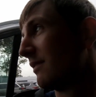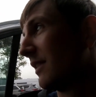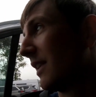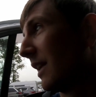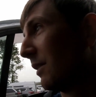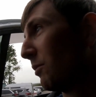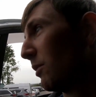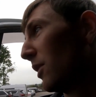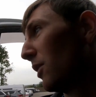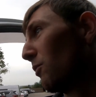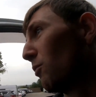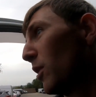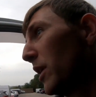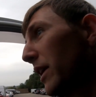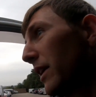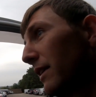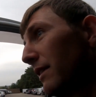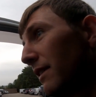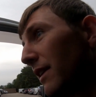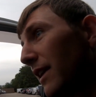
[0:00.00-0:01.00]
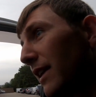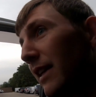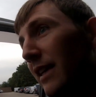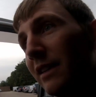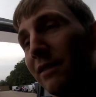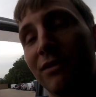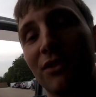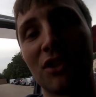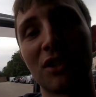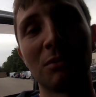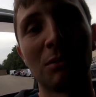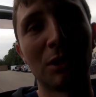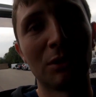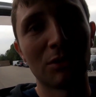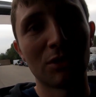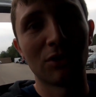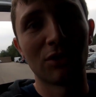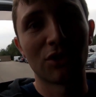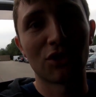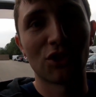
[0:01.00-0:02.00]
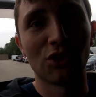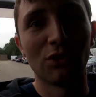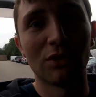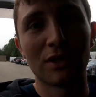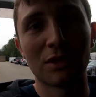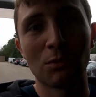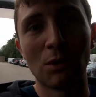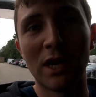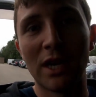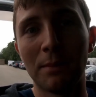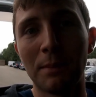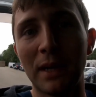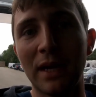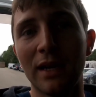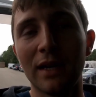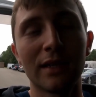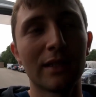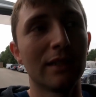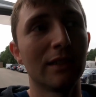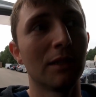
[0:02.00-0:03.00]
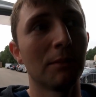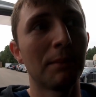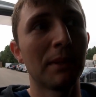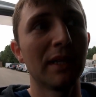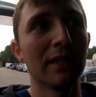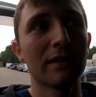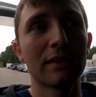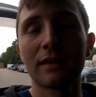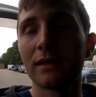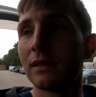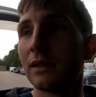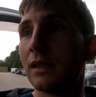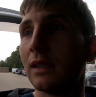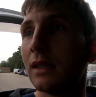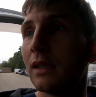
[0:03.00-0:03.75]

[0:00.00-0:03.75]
Now we're waiting here for someone who's going to show us where to park in the pits.